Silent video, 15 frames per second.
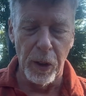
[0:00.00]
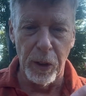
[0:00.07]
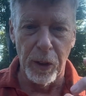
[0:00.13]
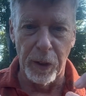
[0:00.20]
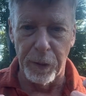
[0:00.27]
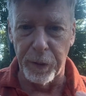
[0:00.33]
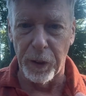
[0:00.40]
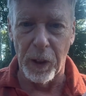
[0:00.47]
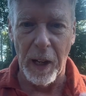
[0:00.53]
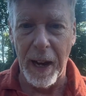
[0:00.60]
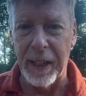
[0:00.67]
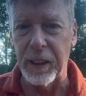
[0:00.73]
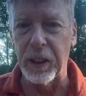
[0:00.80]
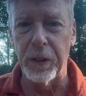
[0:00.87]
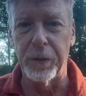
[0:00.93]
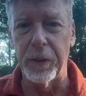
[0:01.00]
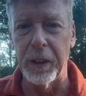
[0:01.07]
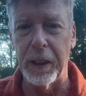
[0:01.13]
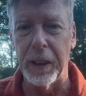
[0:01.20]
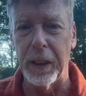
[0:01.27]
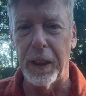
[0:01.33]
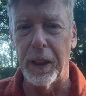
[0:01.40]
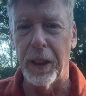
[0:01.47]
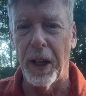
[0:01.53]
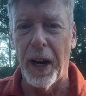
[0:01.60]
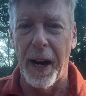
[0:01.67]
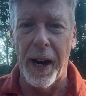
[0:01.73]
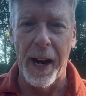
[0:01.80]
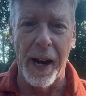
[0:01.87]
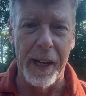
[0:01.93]
the philosophy
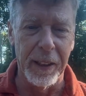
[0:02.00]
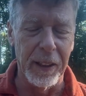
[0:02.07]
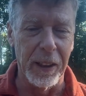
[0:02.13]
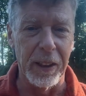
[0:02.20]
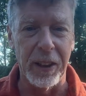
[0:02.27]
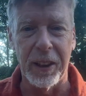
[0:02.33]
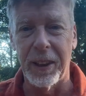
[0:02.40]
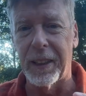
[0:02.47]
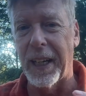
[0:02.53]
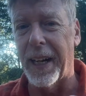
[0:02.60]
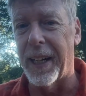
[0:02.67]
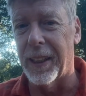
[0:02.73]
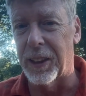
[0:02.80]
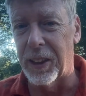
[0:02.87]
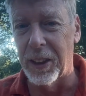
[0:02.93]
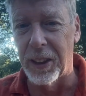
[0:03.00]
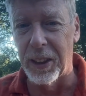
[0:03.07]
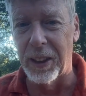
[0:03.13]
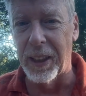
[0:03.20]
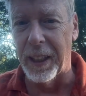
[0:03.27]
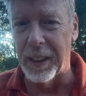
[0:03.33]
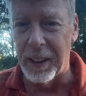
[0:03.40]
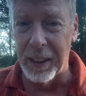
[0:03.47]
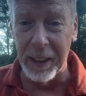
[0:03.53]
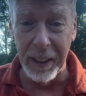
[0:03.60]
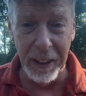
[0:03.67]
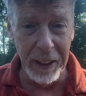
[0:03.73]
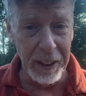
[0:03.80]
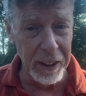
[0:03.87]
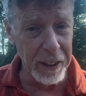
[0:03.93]
and the stances that
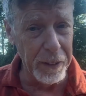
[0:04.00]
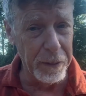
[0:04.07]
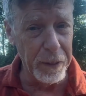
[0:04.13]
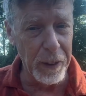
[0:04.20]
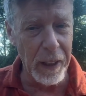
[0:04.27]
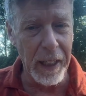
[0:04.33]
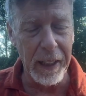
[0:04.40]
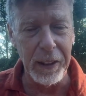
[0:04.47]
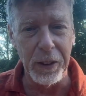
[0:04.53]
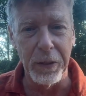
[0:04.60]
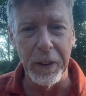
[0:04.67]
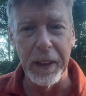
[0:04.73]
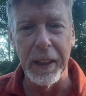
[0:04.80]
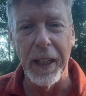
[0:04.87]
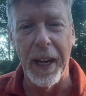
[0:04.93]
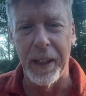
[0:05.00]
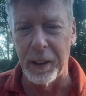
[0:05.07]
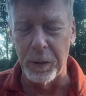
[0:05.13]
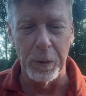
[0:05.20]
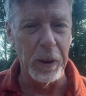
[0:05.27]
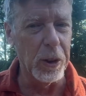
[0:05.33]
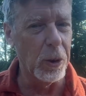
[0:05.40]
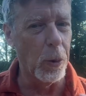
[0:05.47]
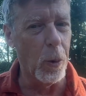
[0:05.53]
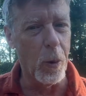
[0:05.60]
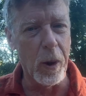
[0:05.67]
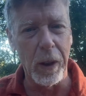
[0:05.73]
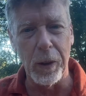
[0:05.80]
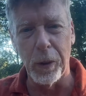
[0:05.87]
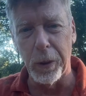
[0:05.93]
lead to the philosophy and the
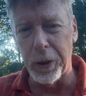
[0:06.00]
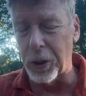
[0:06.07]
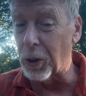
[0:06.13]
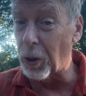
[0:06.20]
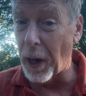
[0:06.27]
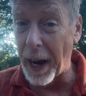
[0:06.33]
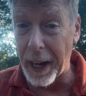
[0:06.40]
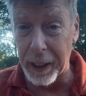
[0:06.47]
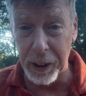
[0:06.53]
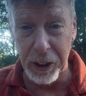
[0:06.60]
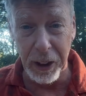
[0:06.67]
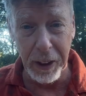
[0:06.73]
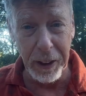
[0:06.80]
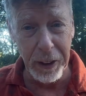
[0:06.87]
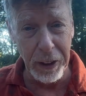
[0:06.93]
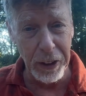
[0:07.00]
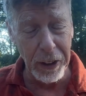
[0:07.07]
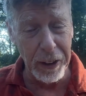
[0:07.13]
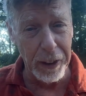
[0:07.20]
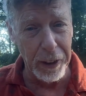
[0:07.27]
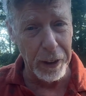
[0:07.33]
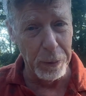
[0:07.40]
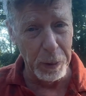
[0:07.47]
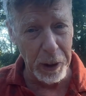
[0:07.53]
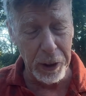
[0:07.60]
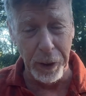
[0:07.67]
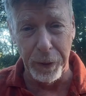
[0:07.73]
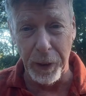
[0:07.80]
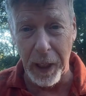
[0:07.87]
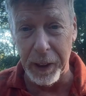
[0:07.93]
rhetorical strategies in which
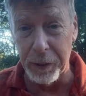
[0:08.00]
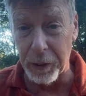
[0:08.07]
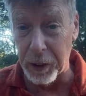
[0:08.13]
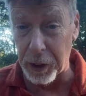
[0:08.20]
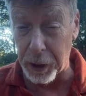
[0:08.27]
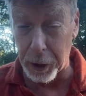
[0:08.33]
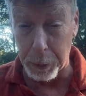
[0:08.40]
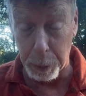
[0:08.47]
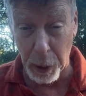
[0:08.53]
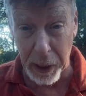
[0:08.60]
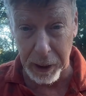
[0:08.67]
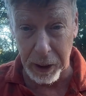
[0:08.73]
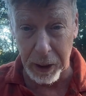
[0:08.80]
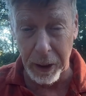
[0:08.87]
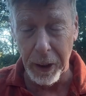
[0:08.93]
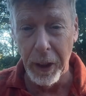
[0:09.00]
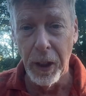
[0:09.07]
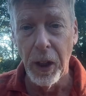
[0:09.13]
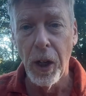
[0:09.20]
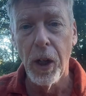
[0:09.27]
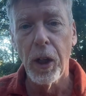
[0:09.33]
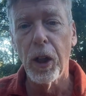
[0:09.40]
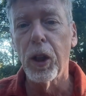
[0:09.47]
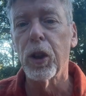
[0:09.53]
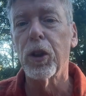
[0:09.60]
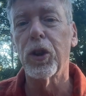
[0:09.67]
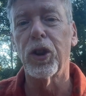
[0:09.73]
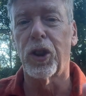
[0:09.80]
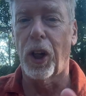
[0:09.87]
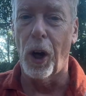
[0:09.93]
the philosophy is expressed
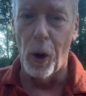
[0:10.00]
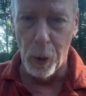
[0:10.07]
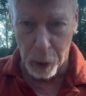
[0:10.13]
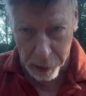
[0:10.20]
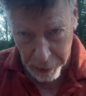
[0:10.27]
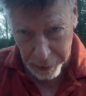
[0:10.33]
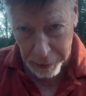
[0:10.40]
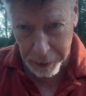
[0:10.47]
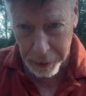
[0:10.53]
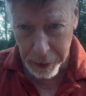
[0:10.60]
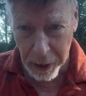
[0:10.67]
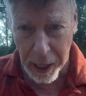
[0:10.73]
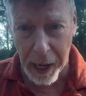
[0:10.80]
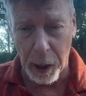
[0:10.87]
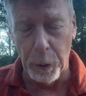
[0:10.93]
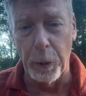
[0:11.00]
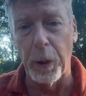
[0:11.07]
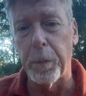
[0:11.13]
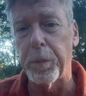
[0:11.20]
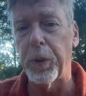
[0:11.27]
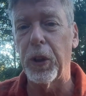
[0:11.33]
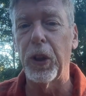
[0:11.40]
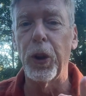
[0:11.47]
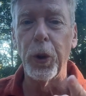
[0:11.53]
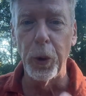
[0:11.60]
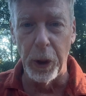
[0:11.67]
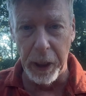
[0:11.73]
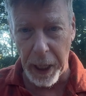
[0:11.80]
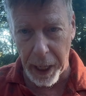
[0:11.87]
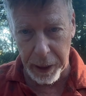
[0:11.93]
totally. I
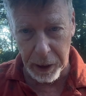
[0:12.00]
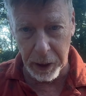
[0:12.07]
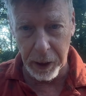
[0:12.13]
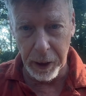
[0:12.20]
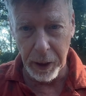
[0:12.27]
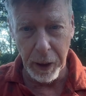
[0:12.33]
repudiate